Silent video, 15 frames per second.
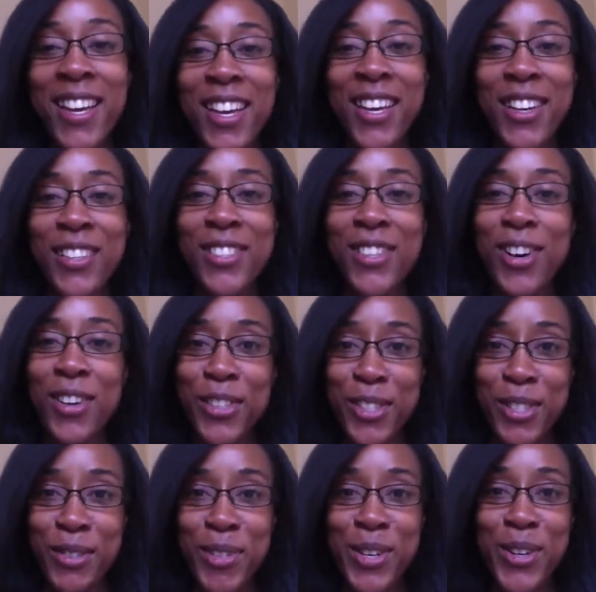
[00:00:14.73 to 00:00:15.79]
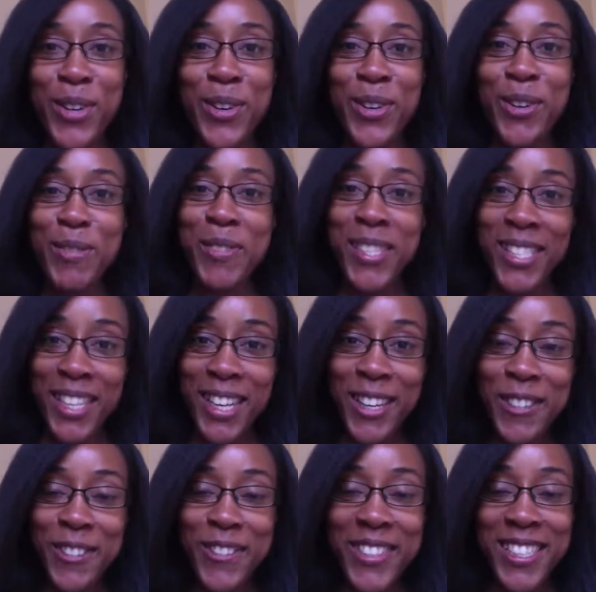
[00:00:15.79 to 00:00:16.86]
It's awesome you got home
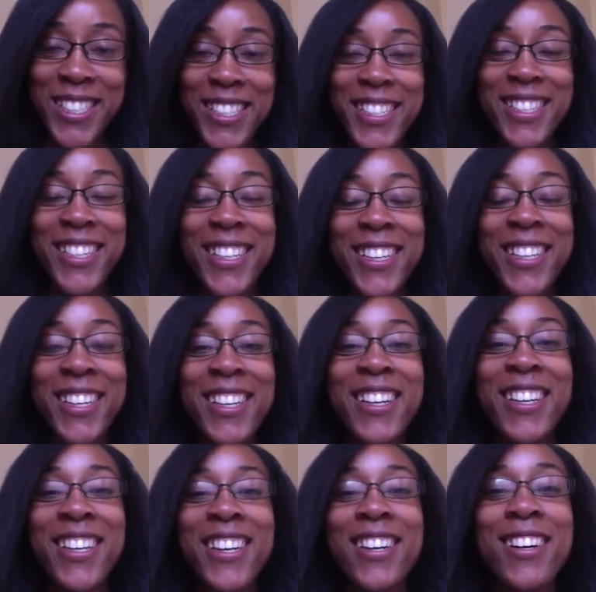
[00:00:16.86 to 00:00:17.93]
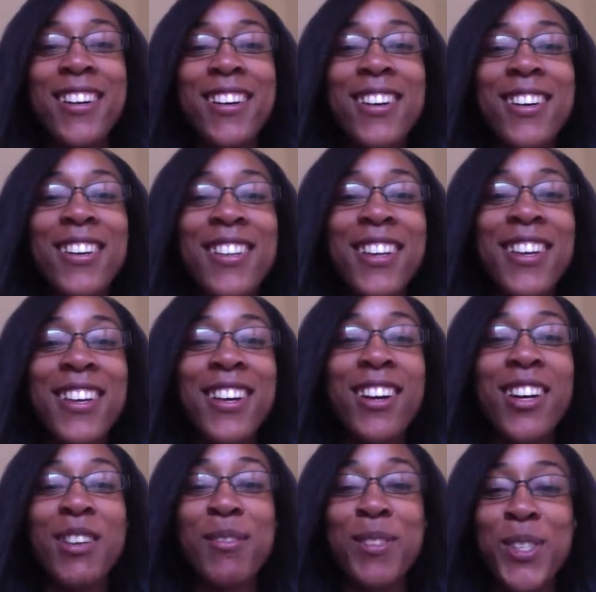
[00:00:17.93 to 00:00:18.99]
safely. Oh, like
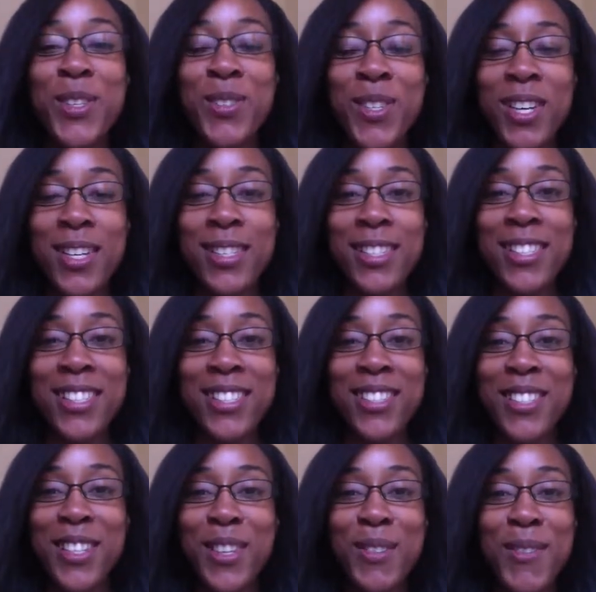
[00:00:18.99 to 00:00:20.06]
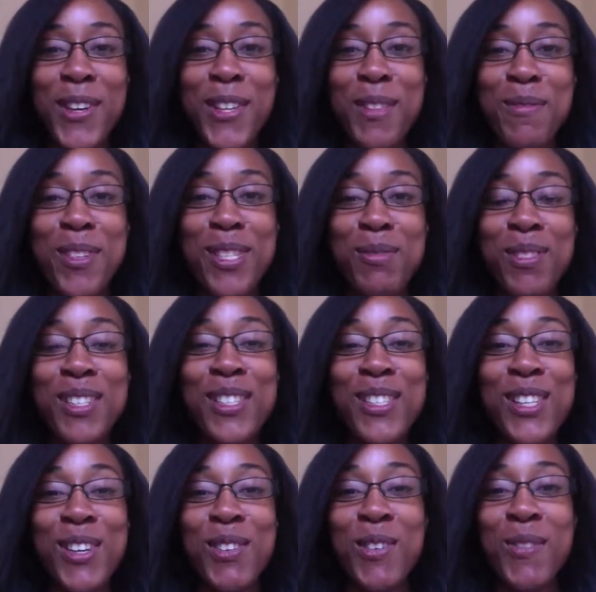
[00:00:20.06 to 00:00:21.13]
I'm so jealous. Like the weather must be
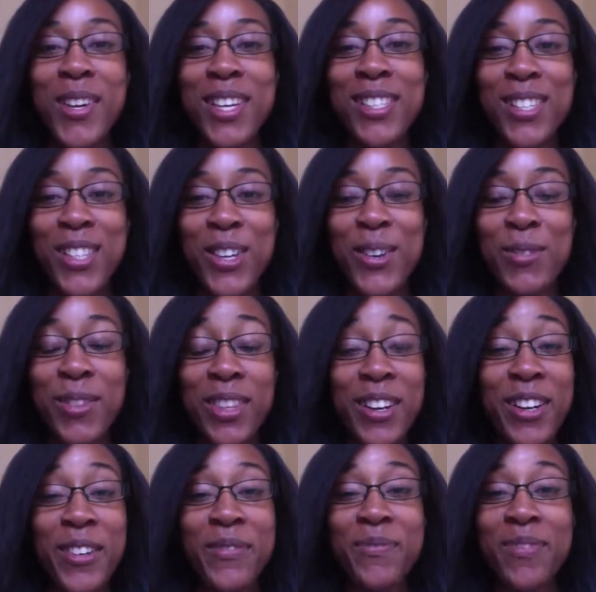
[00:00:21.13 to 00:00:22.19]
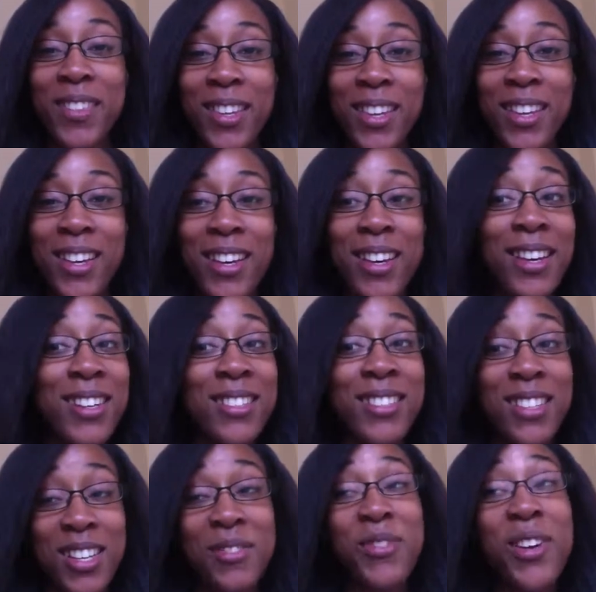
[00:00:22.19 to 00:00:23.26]
so amazing over there. Yeah, and
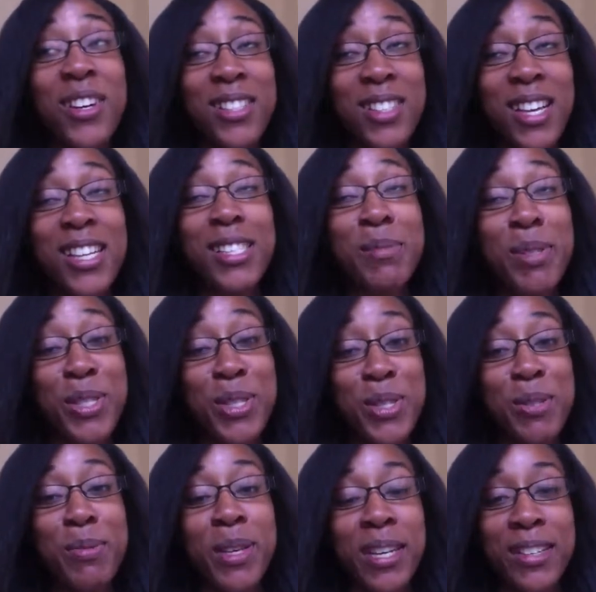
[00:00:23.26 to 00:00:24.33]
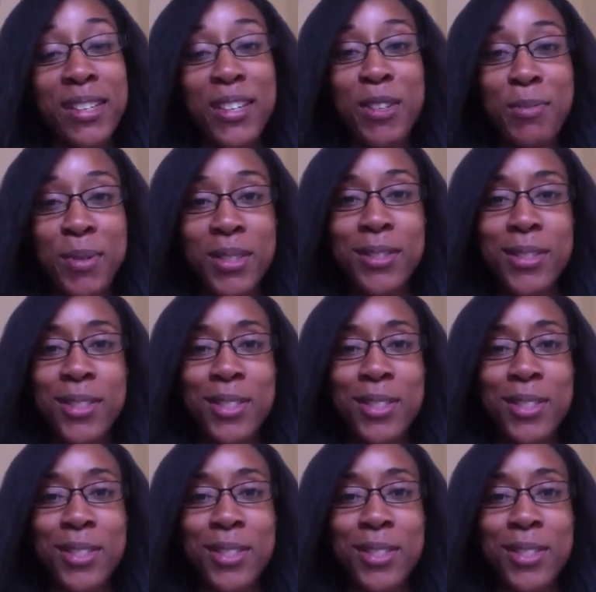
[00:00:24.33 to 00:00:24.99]
in fairness, it hasn't been too bad here, but